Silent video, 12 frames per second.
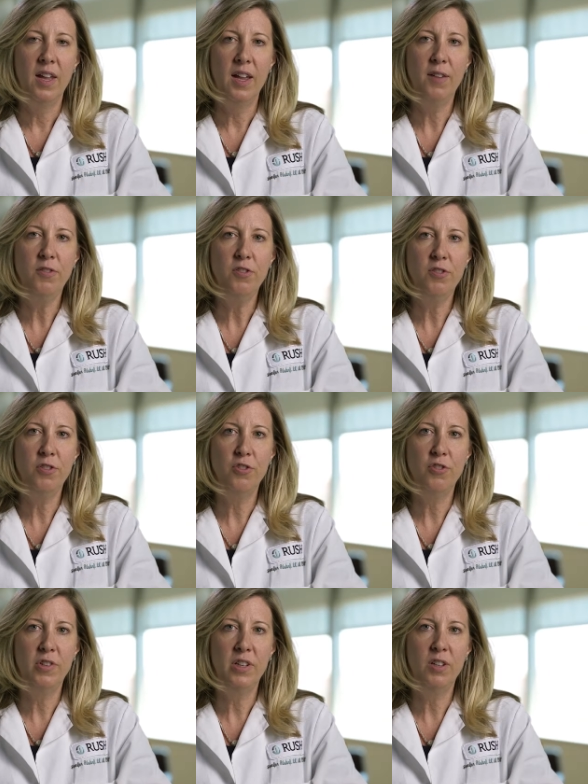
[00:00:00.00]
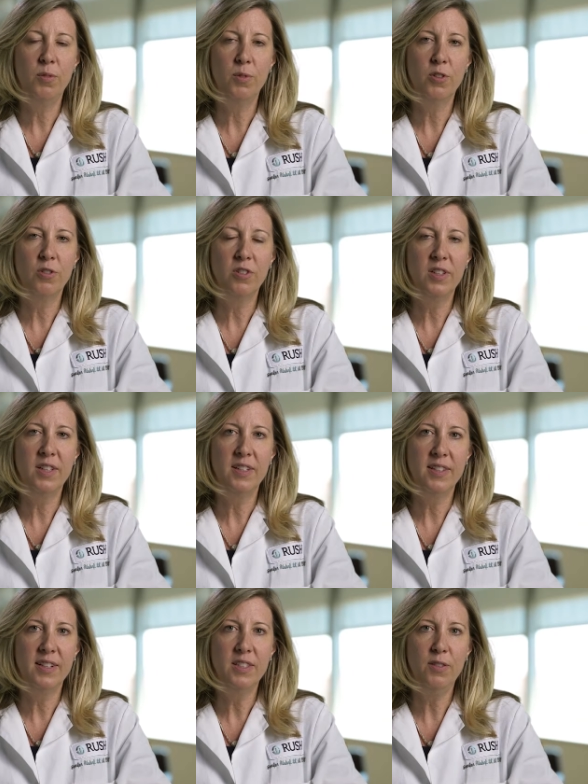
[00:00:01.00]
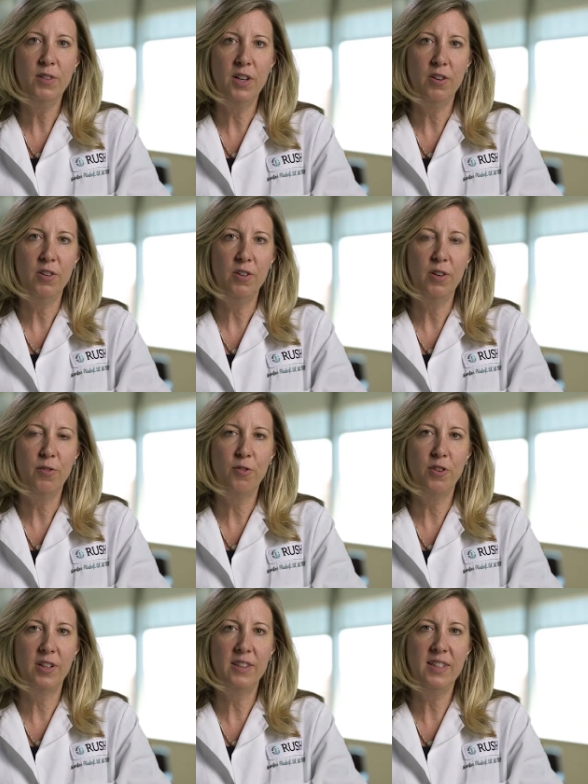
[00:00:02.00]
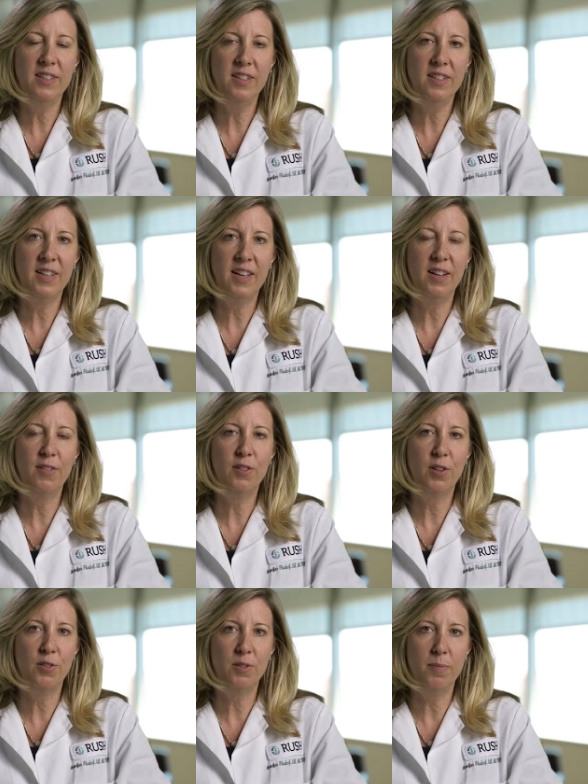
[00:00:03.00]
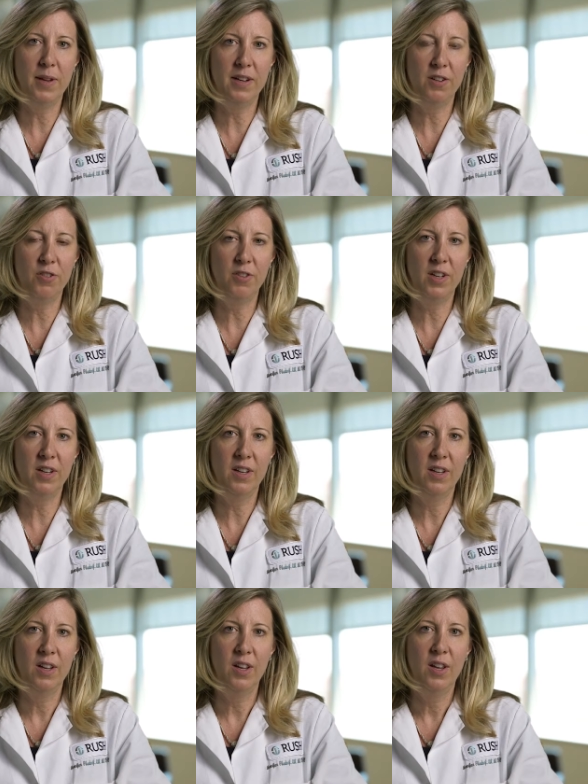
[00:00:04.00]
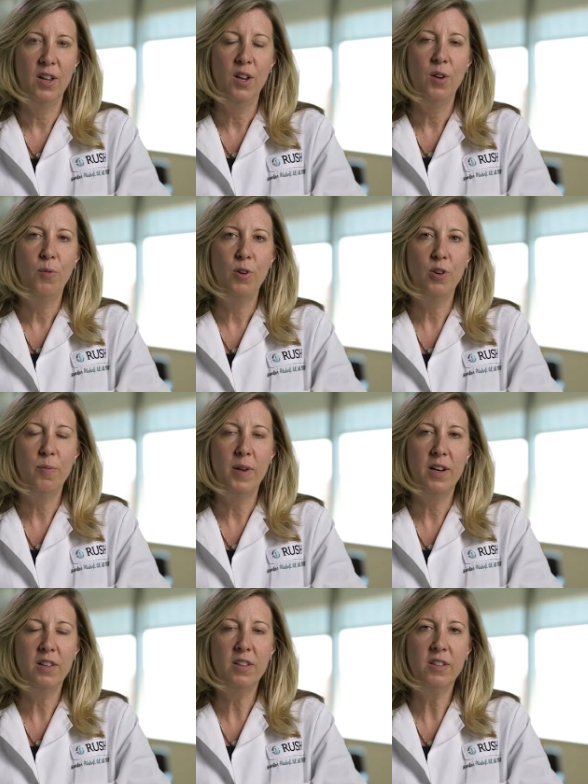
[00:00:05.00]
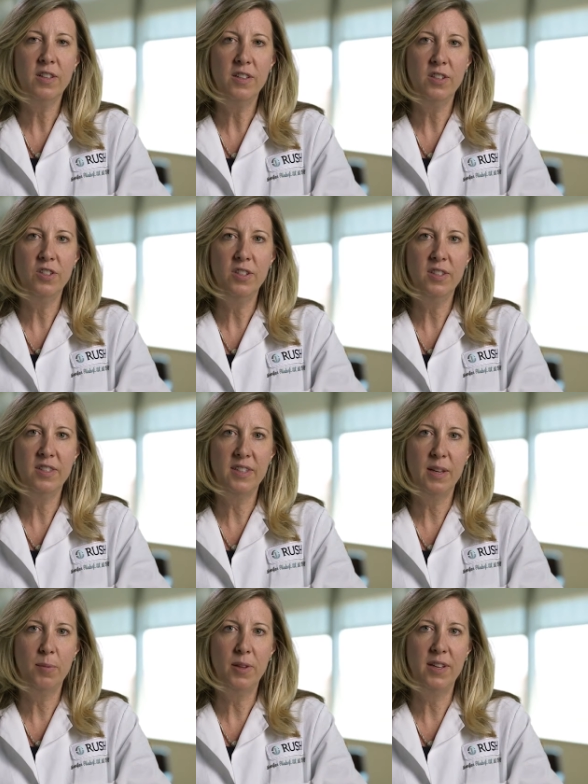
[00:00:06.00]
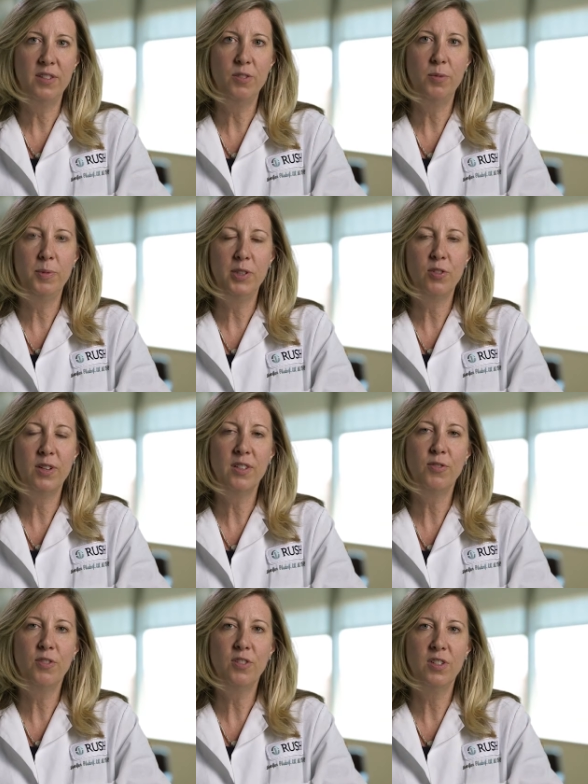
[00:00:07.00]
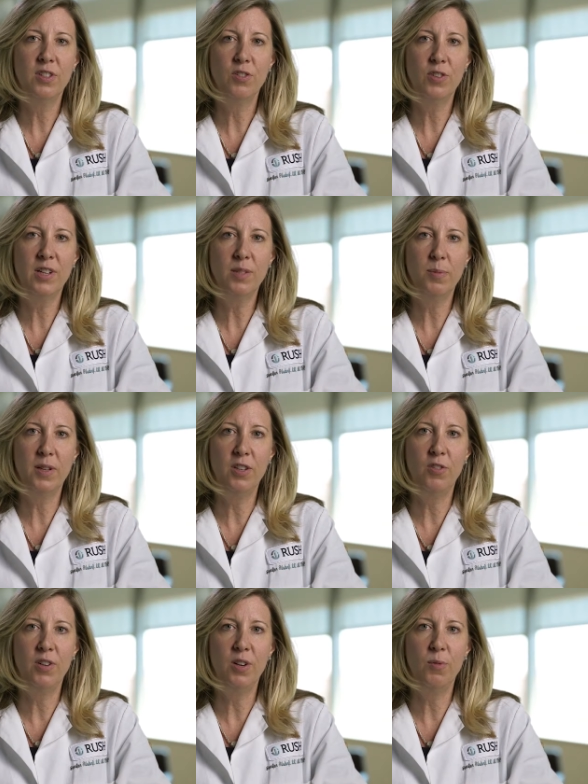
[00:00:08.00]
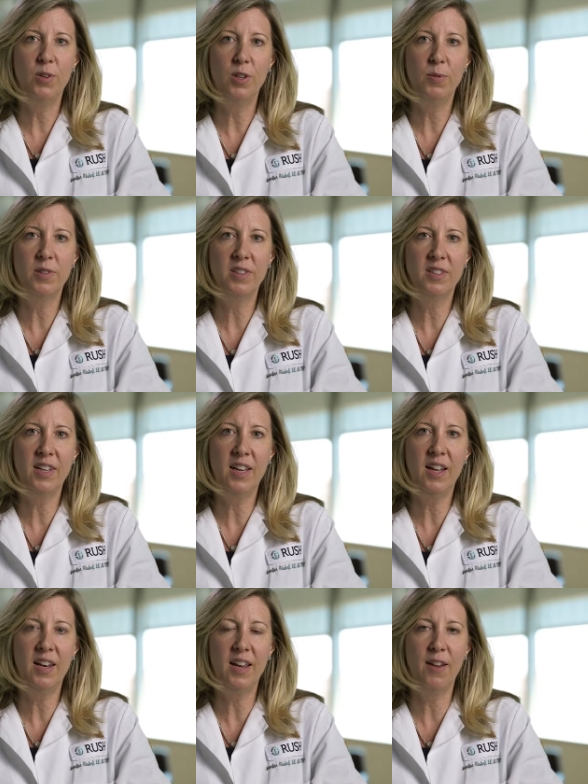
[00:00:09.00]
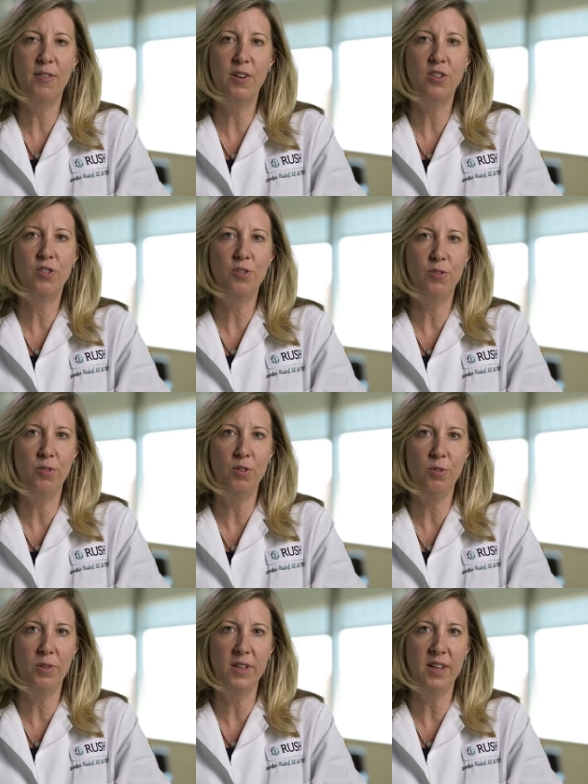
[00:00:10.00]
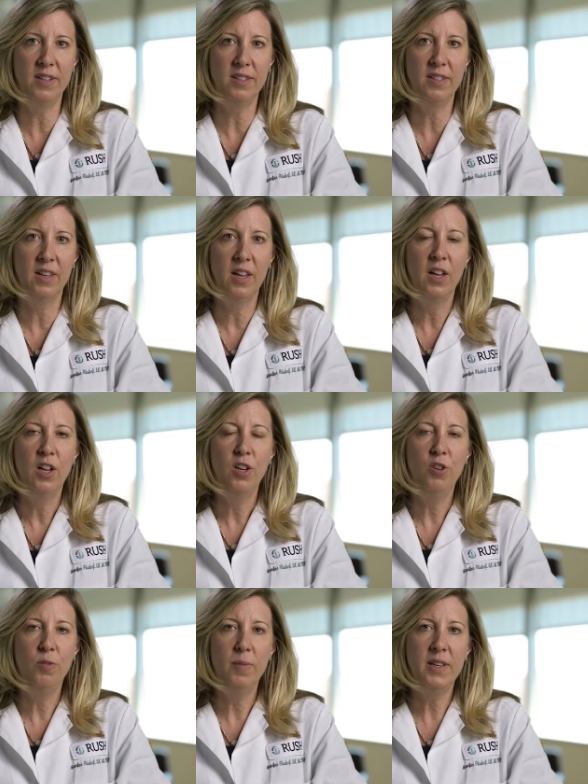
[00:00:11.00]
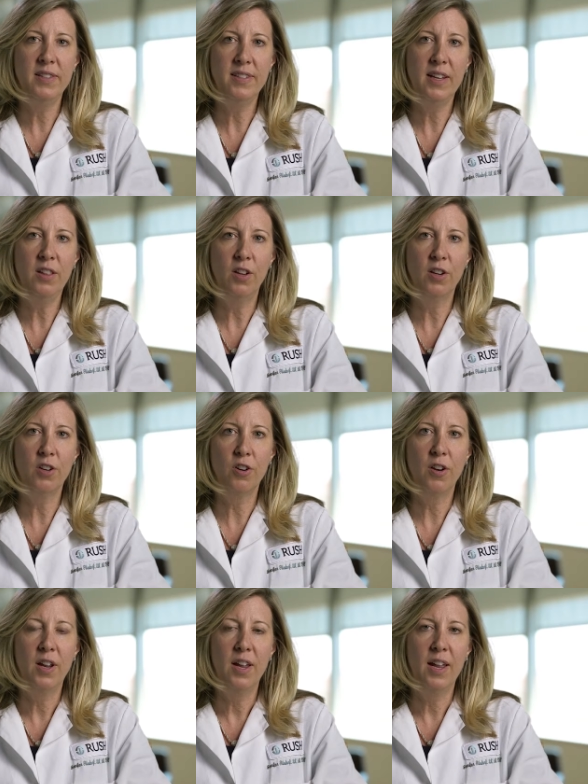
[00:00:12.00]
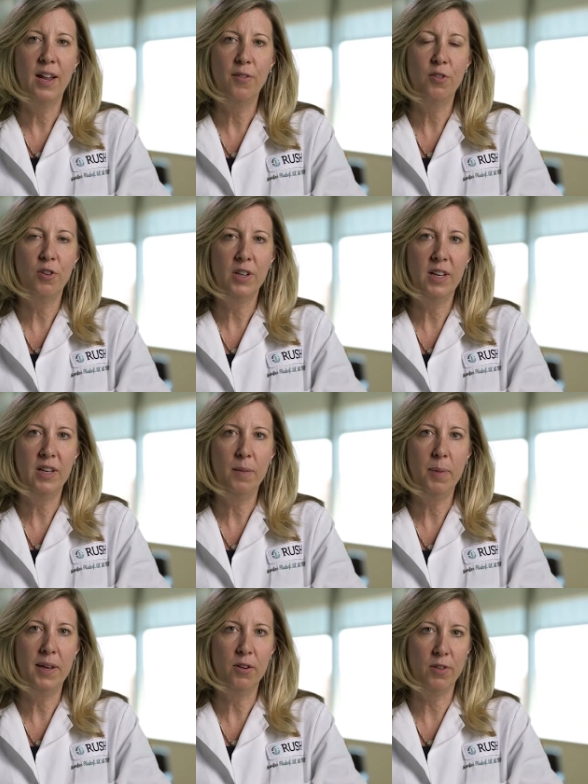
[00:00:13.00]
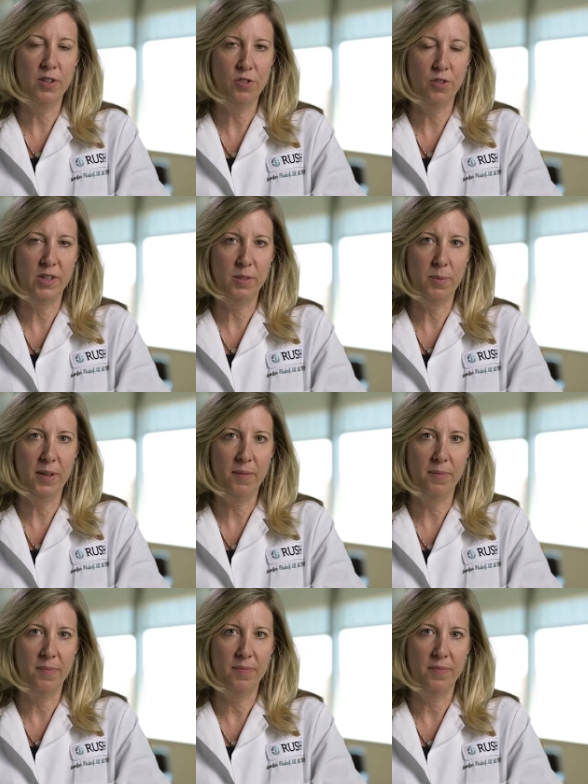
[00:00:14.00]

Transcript: After surgery, you will go to the intensive care unit for at least a day of close monitoring. When your medical condition is stabilized, you will be transferred to the transplant unit where you will stay on average 2 to 3 days. You may stay longer after a kidney pancreas transplant.